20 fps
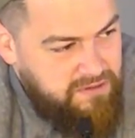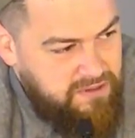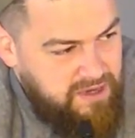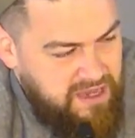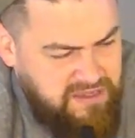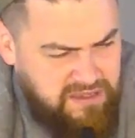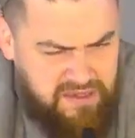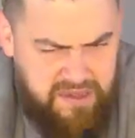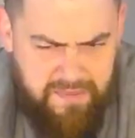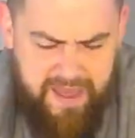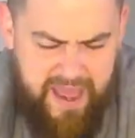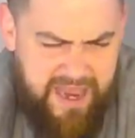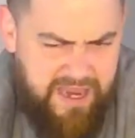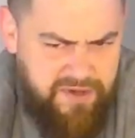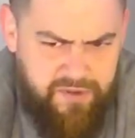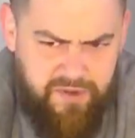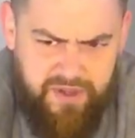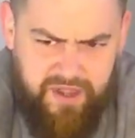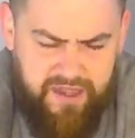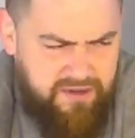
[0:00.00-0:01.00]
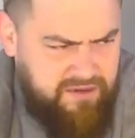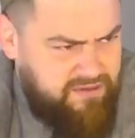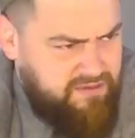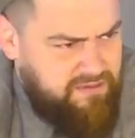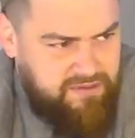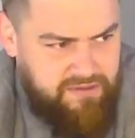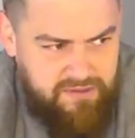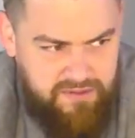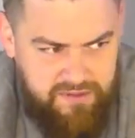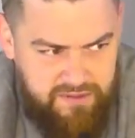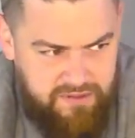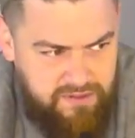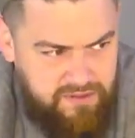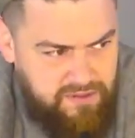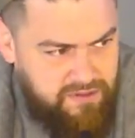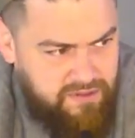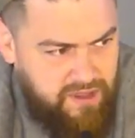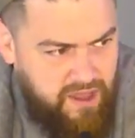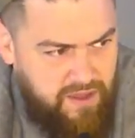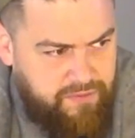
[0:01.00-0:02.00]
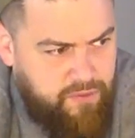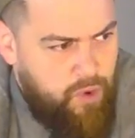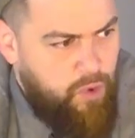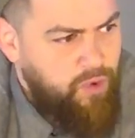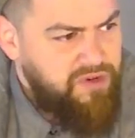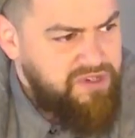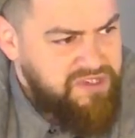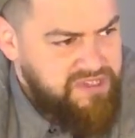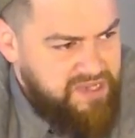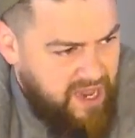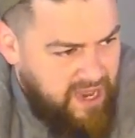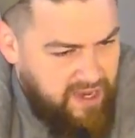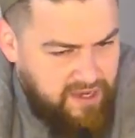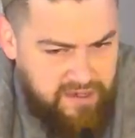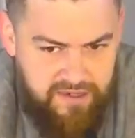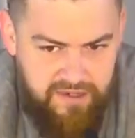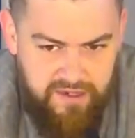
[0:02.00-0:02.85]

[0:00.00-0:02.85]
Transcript: And the companions were like, of course not.